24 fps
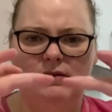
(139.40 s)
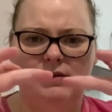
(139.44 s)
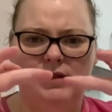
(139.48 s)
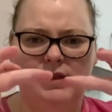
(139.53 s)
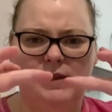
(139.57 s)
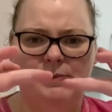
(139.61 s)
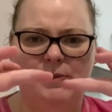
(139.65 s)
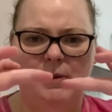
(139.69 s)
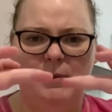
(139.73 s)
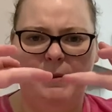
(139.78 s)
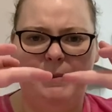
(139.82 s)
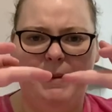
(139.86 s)

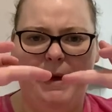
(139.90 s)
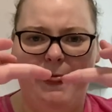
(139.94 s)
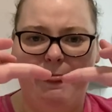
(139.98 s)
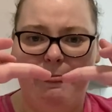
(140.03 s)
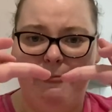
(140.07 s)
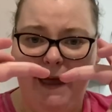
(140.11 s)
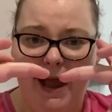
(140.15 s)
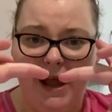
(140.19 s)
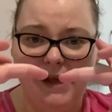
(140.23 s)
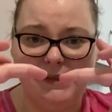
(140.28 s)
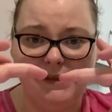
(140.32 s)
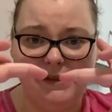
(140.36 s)
probably about
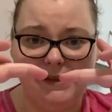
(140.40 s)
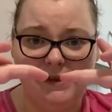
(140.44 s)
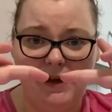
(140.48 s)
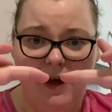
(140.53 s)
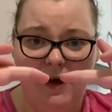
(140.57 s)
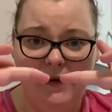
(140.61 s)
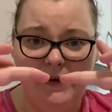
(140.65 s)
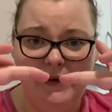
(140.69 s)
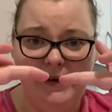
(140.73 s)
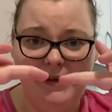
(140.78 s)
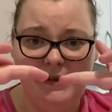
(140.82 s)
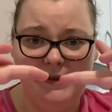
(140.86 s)
that
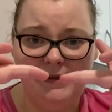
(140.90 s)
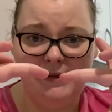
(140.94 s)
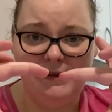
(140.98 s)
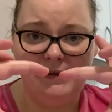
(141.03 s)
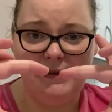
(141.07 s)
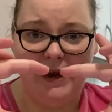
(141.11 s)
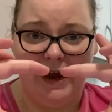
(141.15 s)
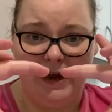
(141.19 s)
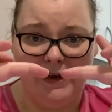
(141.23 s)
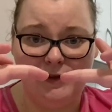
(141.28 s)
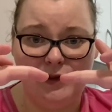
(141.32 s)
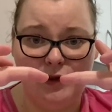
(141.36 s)
size, the
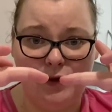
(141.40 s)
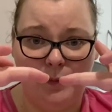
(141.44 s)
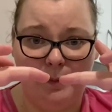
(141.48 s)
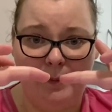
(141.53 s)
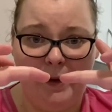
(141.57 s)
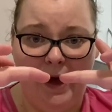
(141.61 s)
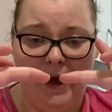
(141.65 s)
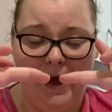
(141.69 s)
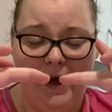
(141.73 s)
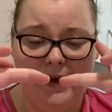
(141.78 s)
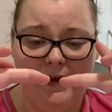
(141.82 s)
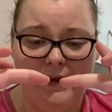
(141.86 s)
actual
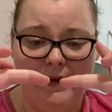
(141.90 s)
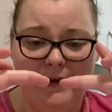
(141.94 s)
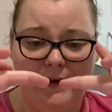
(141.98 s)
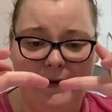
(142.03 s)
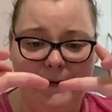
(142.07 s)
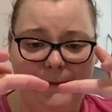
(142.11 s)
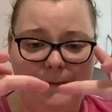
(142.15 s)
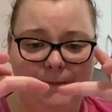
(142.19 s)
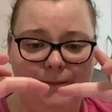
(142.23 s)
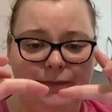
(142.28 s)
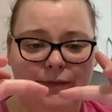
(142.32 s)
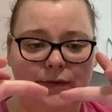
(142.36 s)
pack.
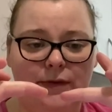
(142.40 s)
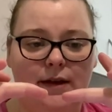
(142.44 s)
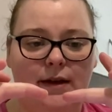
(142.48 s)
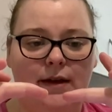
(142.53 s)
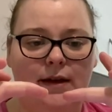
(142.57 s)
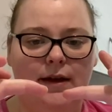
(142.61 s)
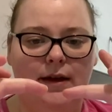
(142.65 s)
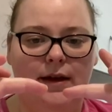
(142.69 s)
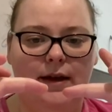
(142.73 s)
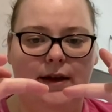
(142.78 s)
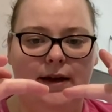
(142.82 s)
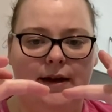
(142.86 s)

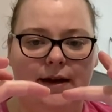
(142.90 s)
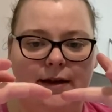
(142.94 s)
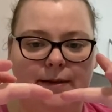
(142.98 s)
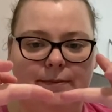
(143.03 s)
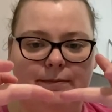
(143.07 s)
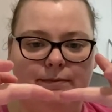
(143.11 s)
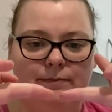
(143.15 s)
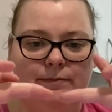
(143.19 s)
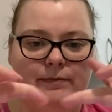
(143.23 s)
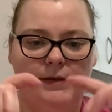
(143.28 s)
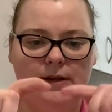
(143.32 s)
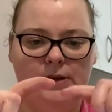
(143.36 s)

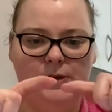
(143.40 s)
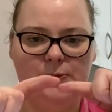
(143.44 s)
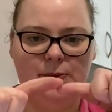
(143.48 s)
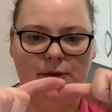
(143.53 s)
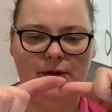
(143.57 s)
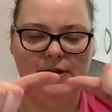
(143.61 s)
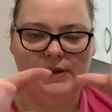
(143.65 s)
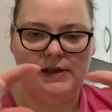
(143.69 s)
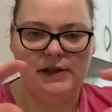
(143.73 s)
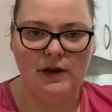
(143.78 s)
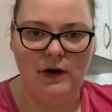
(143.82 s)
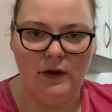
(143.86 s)
It's one of
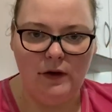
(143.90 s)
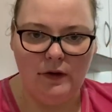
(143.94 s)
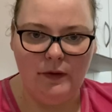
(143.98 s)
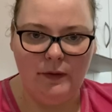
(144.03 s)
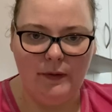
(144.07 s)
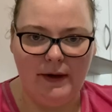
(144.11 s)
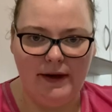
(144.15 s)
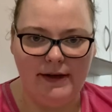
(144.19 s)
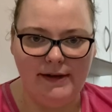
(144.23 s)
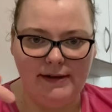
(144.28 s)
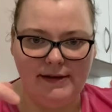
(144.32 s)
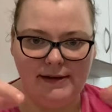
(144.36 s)
those long
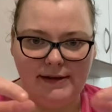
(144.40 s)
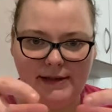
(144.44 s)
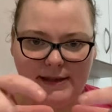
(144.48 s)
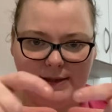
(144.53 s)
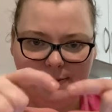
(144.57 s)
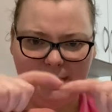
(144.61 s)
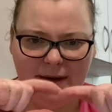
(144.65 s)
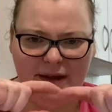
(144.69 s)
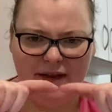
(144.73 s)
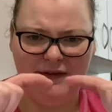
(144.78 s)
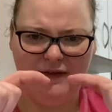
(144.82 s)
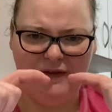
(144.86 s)
ones
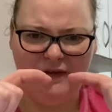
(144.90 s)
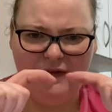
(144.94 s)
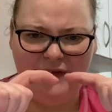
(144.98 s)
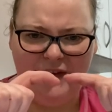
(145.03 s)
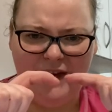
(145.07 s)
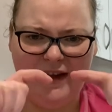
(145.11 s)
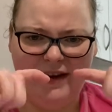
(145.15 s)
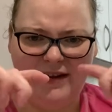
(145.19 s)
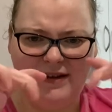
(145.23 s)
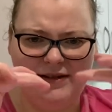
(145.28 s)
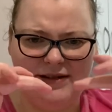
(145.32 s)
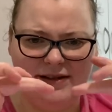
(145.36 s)
but
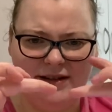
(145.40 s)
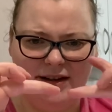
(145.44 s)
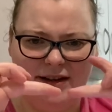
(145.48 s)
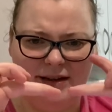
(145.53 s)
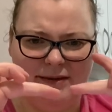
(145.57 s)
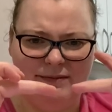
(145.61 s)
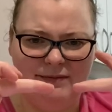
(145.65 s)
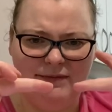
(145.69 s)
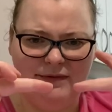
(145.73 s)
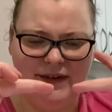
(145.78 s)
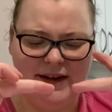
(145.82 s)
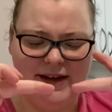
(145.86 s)
thin
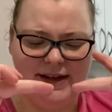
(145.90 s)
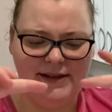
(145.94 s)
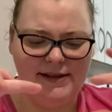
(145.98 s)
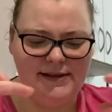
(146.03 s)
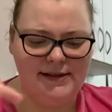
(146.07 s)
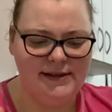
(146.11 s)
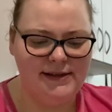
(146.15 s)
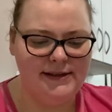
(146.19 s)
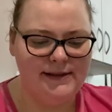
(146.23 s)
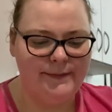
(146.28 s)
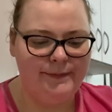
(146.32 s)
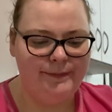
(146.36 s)
type
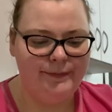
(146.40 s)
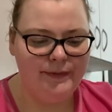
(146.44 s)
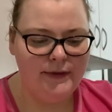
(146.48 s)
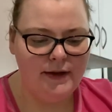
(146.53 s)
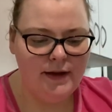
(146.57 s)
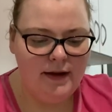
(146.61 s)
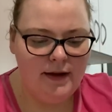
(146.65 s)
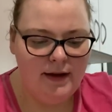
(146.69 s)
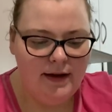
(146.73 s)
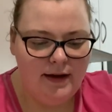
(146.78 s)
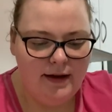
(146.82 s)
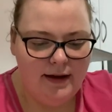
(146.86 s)
things.
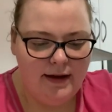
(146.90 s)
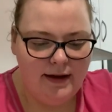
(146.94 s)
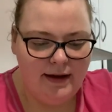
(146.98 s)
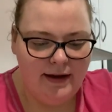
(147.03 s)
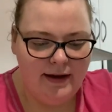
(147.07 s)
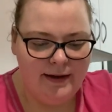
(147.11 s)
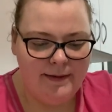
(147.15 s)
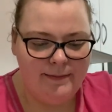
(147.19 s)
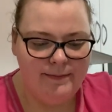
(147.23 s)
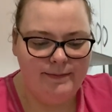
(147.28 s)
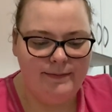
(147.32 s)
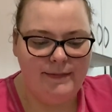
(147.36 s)

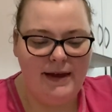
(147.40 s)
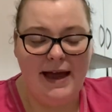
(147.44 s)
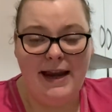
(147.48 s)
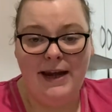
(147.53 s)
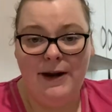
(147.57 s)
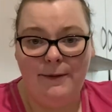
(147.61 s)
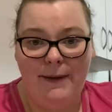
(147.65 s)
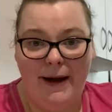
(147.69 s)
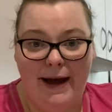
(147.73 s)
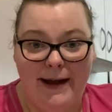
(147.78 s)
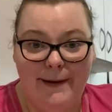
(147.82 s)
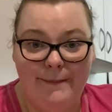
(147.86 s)

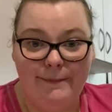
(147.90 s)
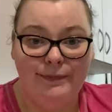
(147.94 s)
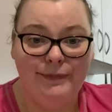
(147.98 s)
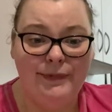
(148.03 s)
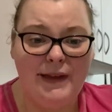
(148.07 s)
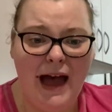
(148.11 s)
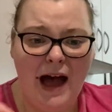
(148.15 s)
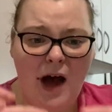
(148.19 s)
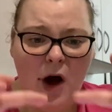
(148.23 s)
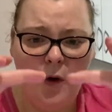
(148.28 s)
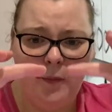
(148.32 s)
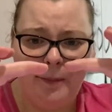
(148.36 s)
Anyway,
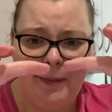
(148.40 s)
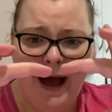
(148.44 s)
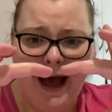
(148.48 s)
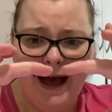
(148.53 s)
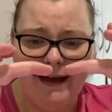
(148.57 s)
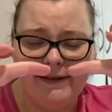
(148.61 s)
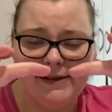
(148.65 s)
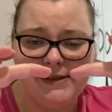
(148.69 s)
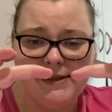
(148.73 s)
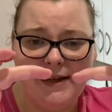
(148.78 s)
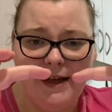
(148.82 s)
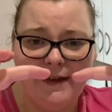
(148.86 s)
that whole pack
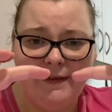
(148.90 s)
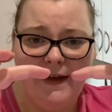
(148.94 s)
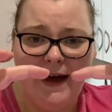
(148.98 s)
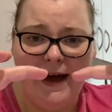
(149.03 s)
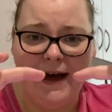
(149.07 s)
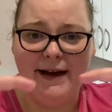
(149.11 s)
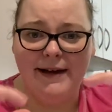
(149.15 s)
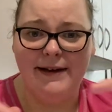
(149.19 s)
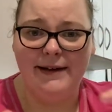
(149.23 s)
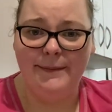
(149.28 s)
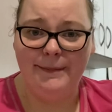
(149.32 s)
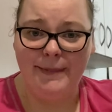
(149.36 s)
that's like
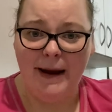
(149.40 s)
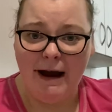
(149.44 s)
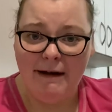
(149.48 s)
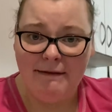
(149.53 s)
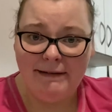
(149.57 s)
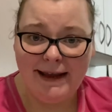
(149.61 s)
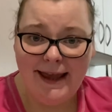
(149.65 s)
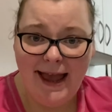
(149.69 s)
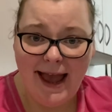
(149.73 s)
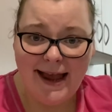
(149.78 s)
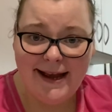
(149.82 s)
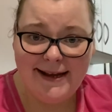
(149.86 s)
that,
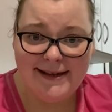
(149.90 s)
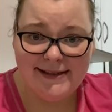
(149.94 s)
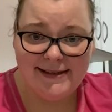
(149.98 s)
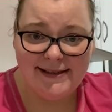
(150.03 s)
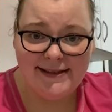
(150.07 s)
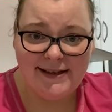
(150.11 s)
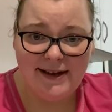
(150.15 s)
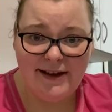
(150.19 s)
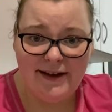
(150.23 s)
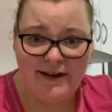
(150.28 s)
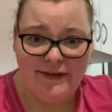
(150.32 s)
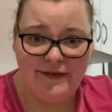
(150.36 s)
apparently 8
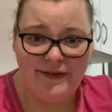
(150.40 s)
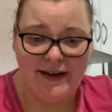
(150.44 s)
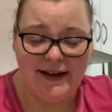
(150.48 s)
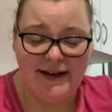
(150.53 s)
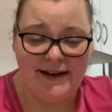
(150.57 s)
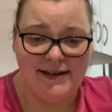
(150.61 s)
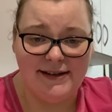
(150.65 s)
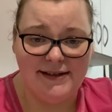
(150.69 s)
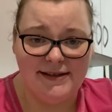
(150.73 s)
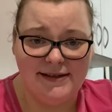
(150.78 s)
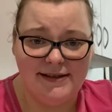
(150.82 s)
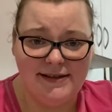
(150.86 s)

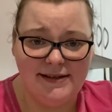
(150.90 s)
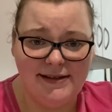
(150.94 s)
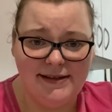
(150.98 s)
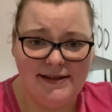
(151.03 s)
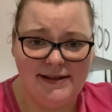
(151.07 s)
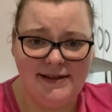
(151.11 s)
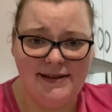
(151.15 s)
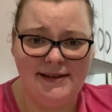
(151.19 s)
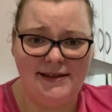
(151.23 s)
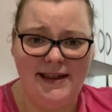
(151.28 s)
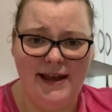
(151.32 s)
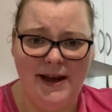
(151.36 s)
servings.
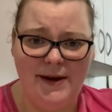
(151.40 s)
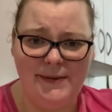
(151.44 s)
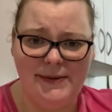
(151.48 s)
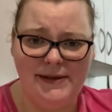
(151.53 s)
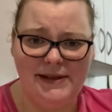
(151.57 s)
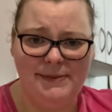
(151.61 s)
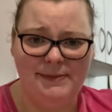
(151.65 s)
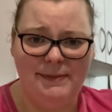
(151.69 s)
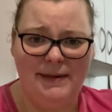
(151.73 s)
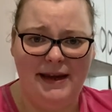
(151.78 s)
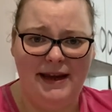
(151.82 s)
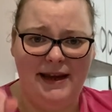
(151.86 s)
As there
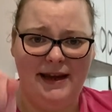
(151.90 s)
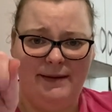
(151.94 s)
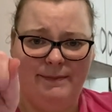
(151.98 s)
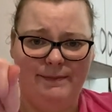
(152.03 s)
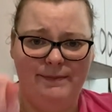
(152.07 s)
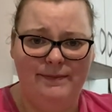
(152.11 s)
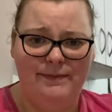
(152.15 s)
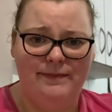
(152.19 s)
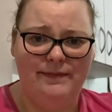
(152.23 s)
was me.